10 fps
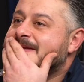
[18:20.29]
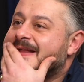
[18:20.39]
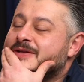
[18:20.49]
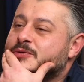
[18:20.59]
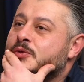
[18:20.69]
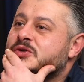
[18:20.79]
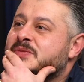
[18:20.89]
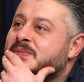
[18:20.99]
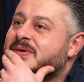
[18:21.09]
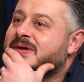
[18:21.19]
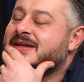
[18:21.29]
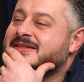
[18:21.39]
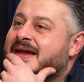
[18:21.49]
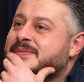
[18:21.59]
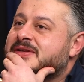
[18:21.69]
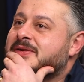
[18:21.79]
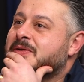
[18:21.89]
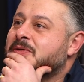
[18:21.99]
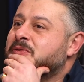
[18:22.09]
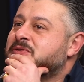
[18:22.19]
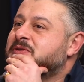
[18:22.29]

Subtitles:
That's awesome. That's absolutely awesome.